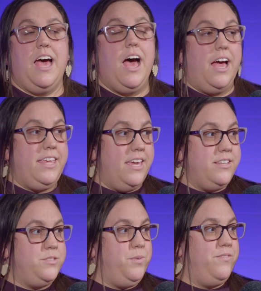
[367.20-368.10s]
Uh,
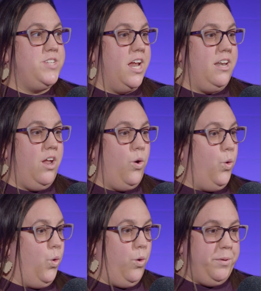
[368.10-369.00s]
yes, we've done a
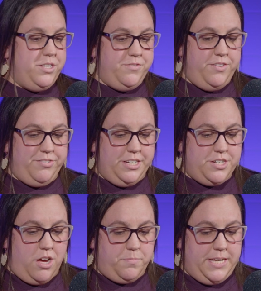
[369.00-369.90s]
whole bunch of different
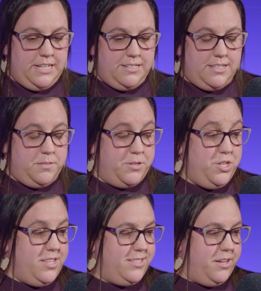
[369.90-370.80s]
toppings,
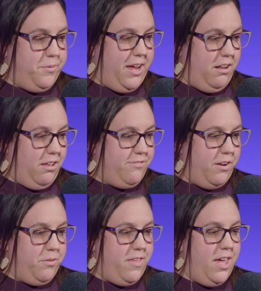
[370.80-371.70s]
especially this year. We had a lot of
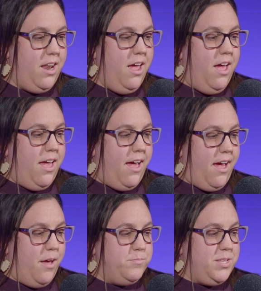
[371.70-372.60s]
fun with it.
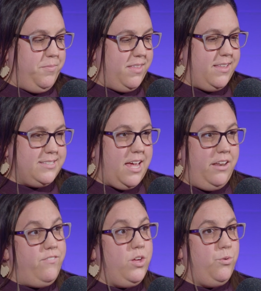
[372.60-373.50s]
Um, something that's
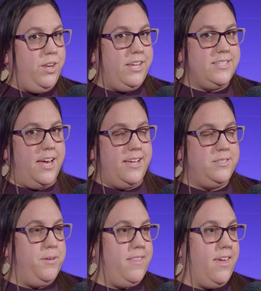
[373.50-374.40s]
kind of unique to
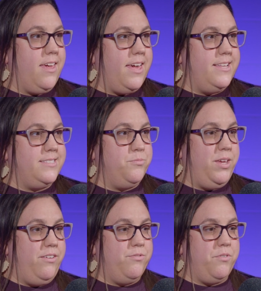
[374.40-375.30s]
us, we think, is
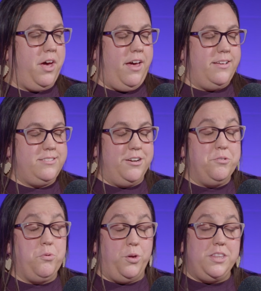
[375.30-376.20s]
we've uh,
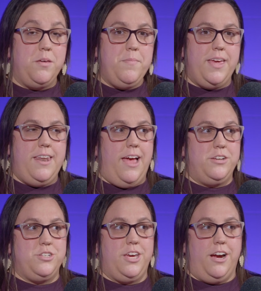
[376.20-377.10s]
started rolling them in
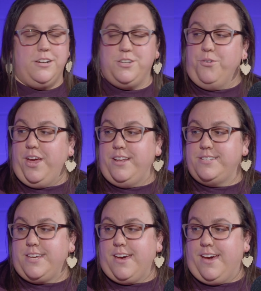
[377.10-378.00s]
actually our
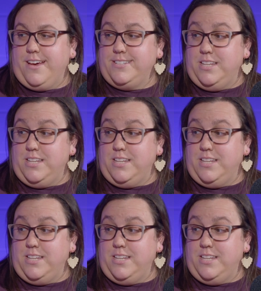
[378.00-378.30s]
donut uh,